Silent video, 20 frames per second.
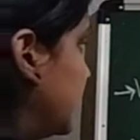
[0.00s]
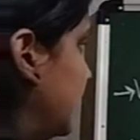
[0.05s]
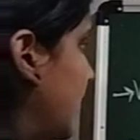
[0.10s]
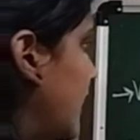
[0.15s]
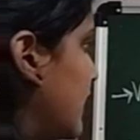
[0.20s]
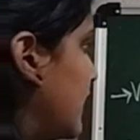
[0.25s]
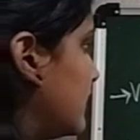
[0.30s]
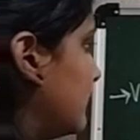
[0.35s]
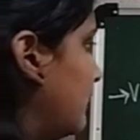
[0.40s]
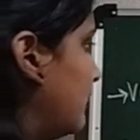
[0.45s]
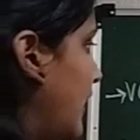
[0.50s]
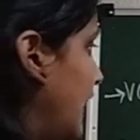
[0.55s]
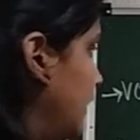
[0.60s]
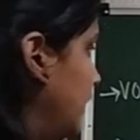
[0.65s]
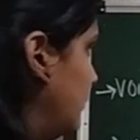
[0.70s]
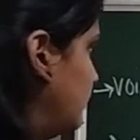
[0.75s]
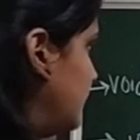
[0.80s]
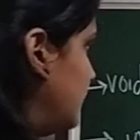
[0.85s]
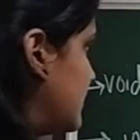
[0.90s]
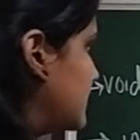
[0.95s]
get
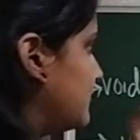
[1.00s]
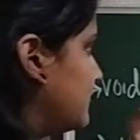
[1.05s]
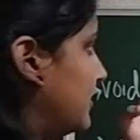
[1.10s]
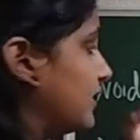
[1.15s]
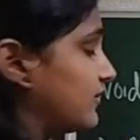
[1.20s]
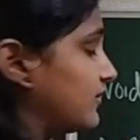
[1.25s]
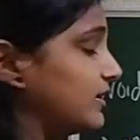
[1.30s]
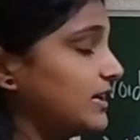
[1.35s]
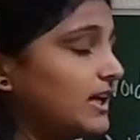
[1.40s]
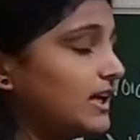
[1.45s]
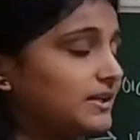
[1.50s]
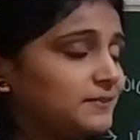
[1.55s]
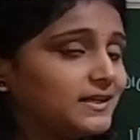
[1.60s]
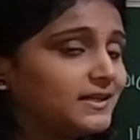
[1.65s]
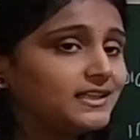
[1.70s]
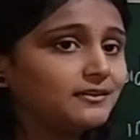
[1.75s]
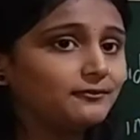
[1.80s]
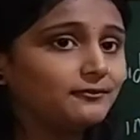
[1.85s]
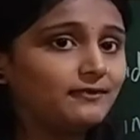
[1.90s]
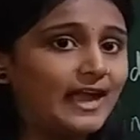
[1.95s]
value. This will return
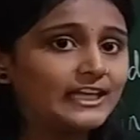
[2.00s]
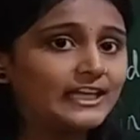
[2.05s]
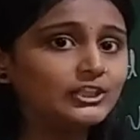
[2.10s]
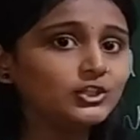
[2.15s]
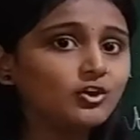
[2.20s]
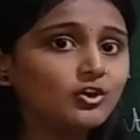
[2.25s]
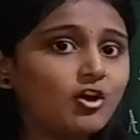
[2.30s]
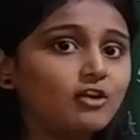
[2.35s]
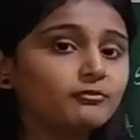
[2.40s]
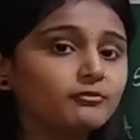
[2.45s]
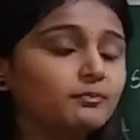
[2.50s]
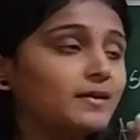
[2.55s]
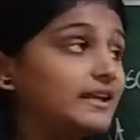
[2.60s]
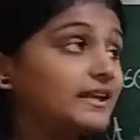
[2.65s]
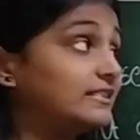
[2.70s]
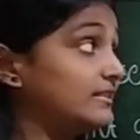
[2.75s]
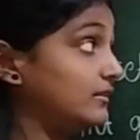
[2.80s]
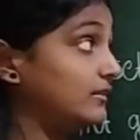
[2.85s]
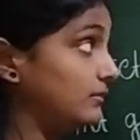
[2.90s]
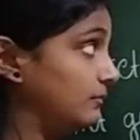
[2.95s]
me the value of my
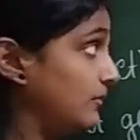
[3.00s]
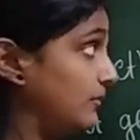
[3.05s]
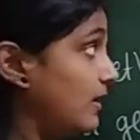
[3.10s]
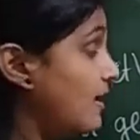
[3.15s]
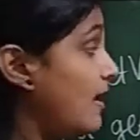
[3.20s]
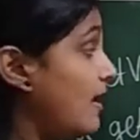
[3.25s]
thumb.